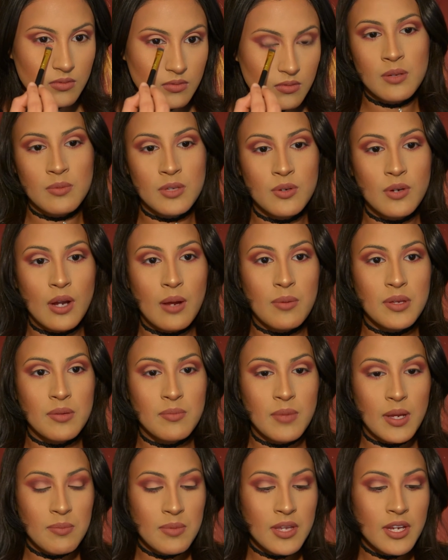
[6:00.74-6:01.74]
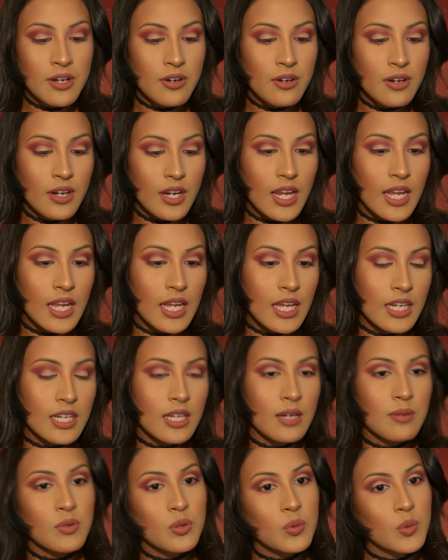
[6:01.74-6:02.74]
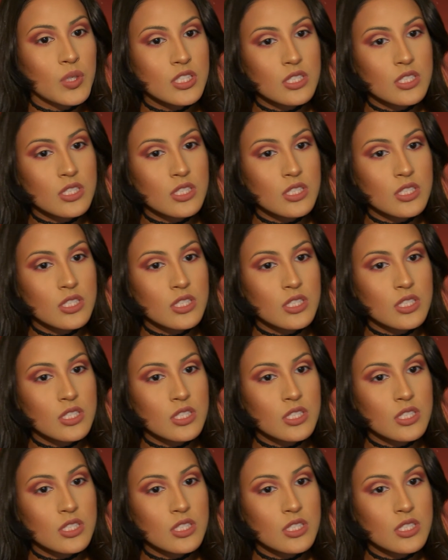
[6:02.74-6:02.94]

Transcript: I'll be grabbing my mirror and I'm going